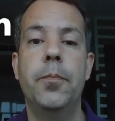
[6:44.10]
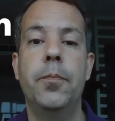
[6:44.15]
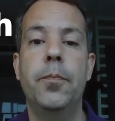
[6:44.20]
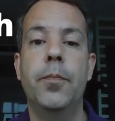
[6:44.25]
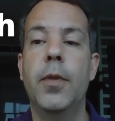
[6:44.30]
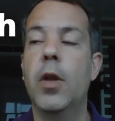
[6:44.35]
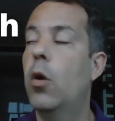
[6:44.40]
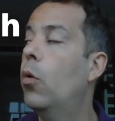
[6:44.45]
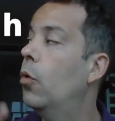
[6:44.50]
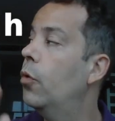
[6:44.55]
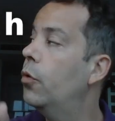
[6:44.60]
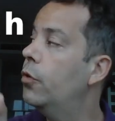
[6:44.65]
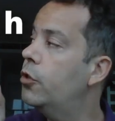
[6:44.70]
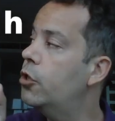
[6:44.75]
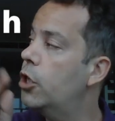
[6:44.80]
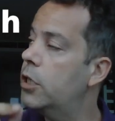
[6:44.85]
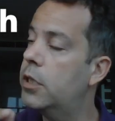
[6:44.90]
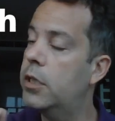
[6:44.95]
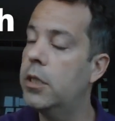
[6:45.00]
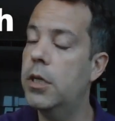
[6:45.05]
or just
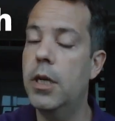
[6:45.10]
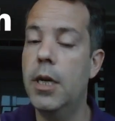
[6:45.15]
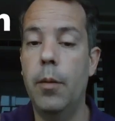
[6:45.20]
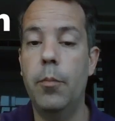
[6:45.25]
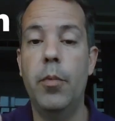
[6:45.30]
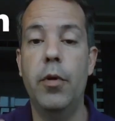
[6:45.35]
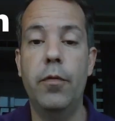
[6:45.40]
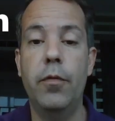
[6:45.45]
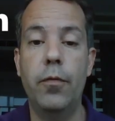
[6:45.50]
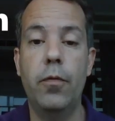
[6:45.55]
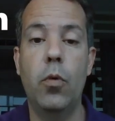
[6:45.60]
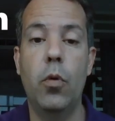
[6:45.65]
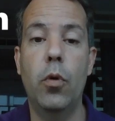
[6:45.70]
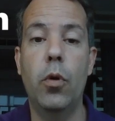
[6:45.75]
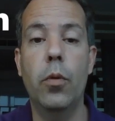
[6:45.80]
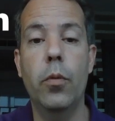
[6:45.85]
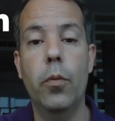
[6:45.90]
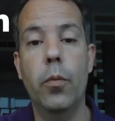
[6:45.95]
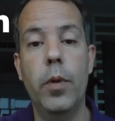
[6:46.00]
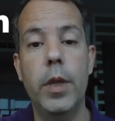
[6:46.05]
the number 4
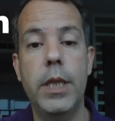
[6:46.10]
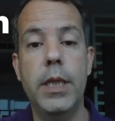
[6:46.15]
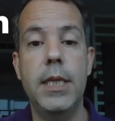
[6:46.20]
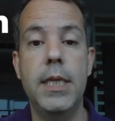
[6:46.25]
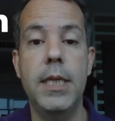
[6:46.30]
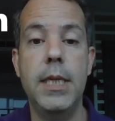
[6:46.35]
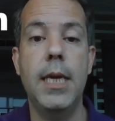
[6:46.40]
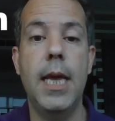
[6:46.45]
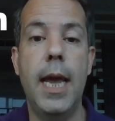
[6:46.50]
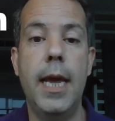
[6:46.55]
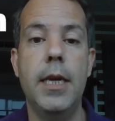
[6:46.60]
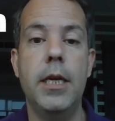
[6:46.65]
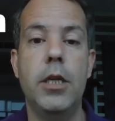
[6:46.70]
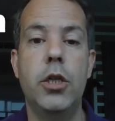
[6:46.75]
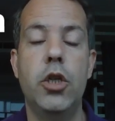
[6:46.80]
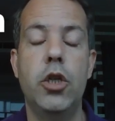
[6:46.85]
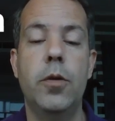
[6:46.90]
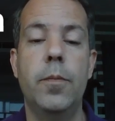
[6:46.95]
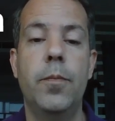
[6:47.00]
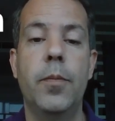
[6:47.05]
with TH.
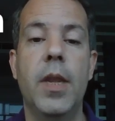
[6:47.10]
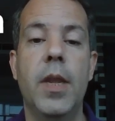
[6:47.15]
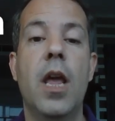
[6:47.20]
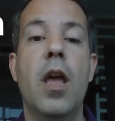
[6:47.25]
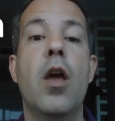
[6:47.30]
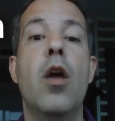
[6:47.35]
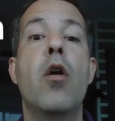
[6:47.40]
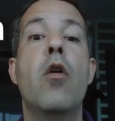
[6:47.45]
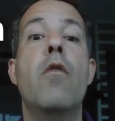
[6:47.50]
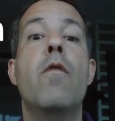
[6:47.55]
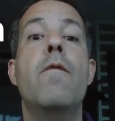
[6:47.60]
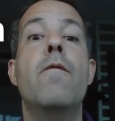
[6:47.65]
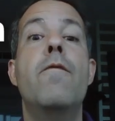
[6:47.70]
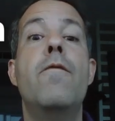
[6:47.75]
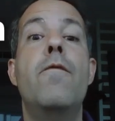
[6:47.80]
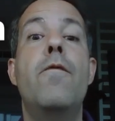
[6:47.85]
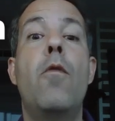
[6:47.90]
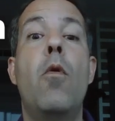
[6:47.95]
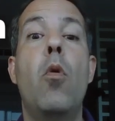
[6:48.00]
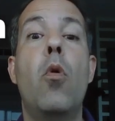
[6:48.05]

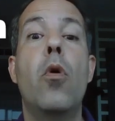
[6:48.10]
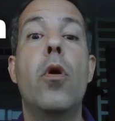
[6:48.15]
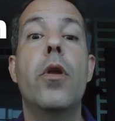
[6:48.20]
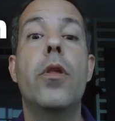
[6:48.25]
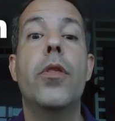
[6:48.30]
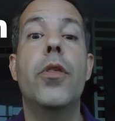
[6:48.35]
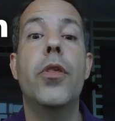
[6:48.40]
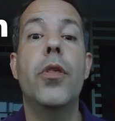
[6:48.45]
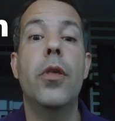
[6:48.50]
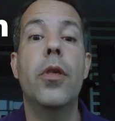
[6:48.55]
Fourth.